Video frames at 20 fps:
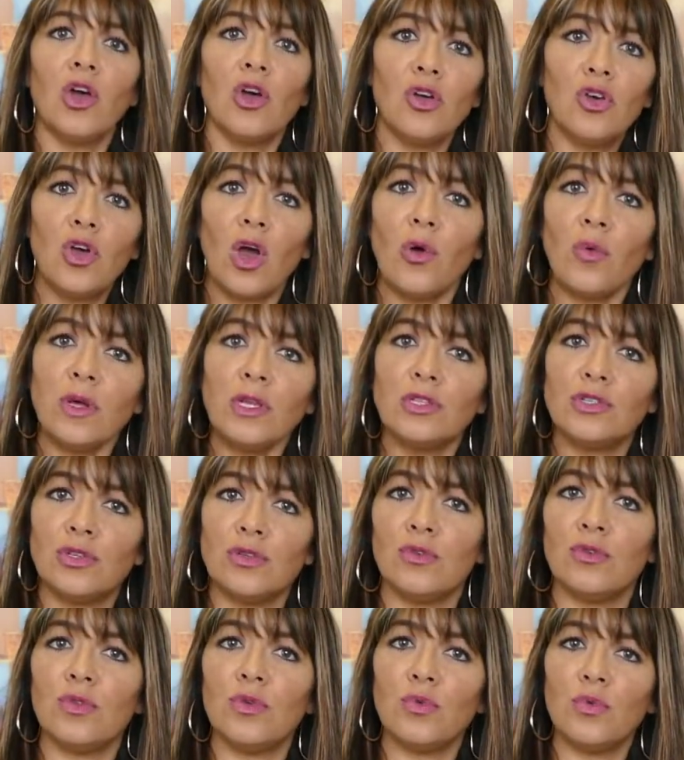go and
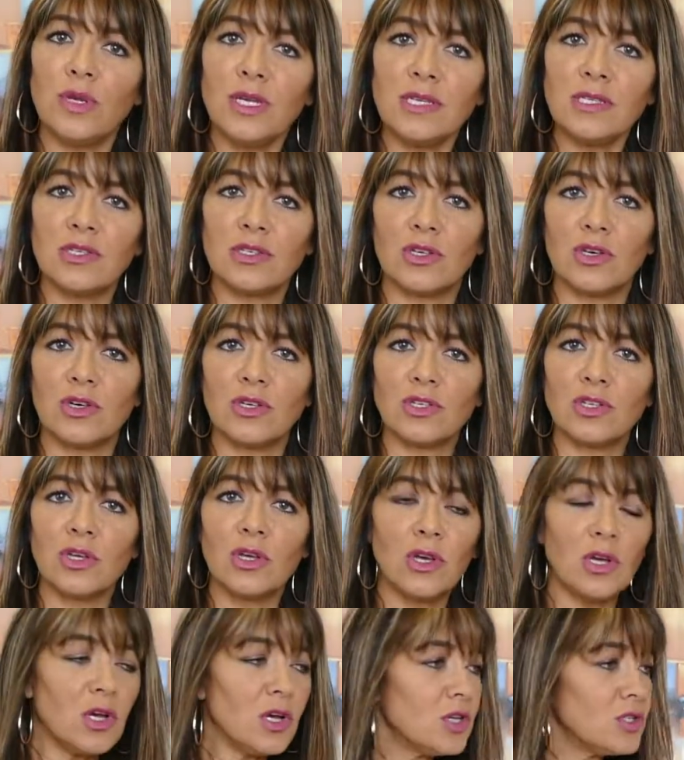do the research.
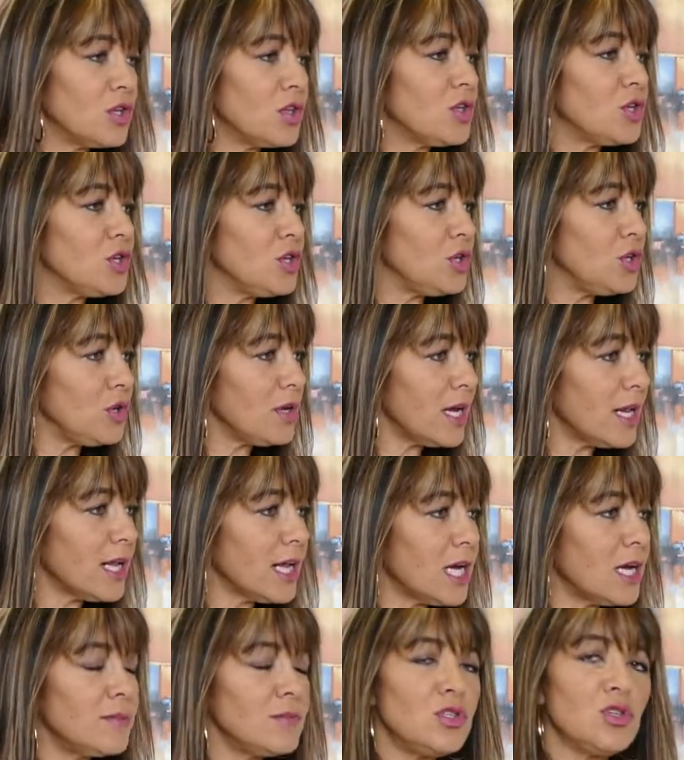so that you can
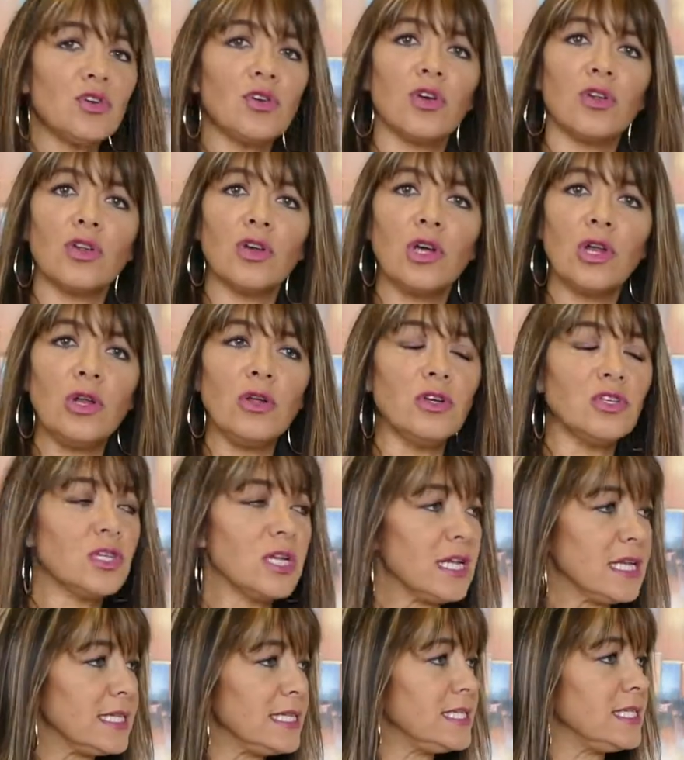come to a
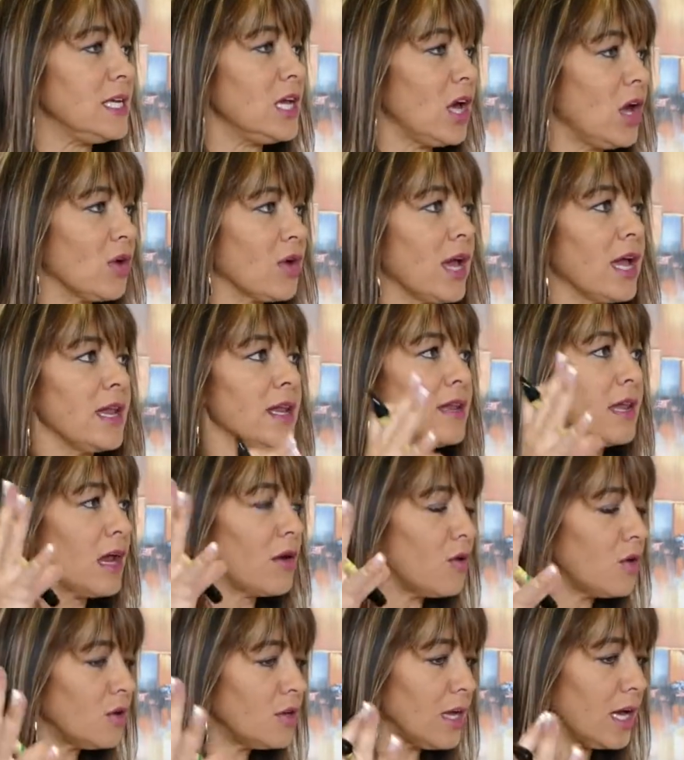conclusion and see, okay,
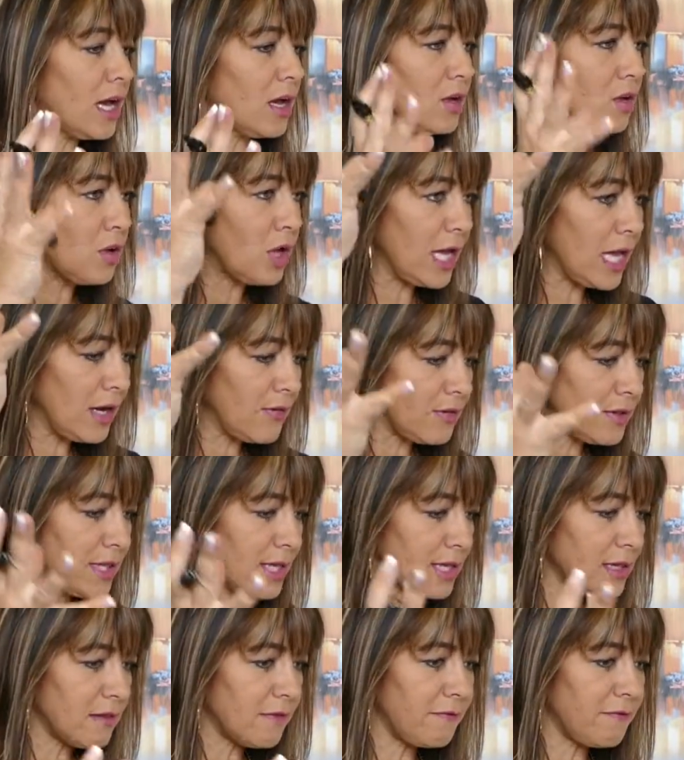narrow down
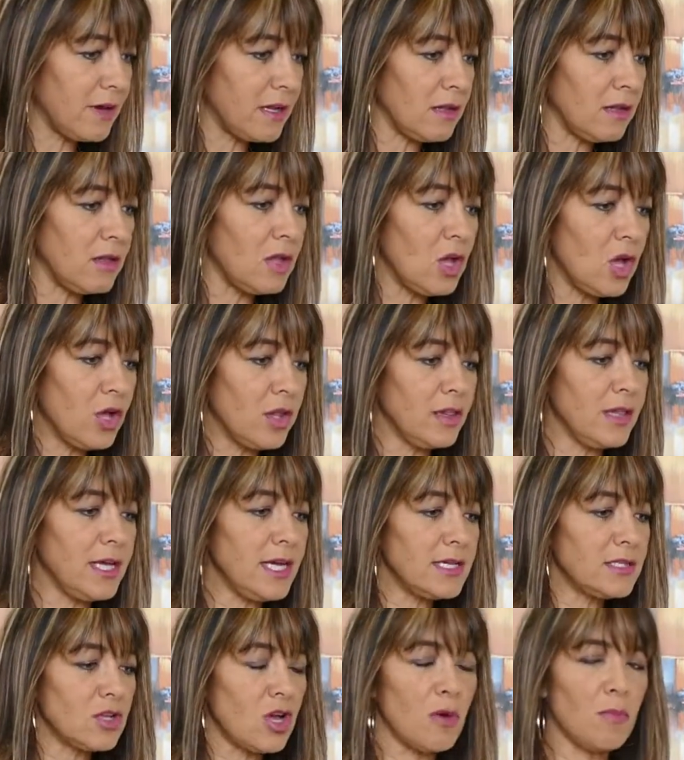everything in the funnel.
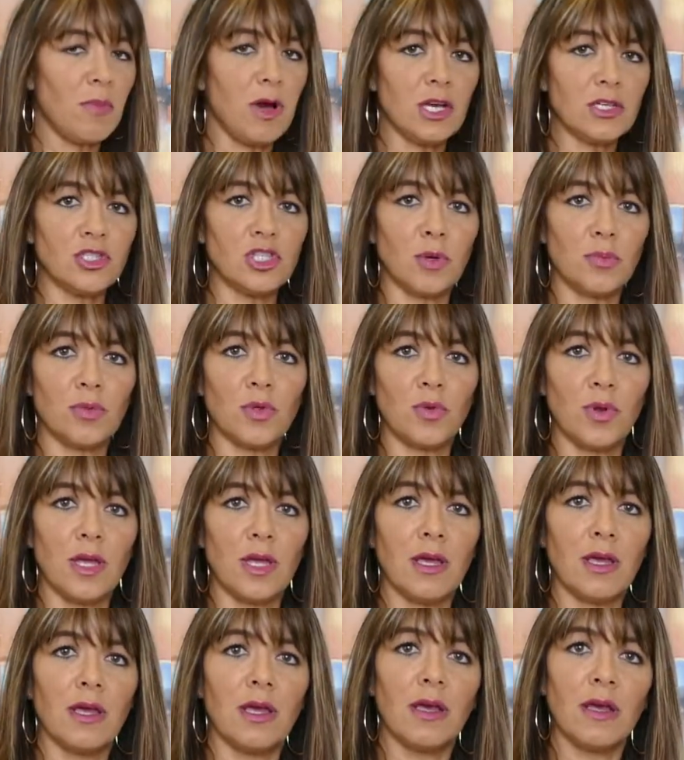These are my top 3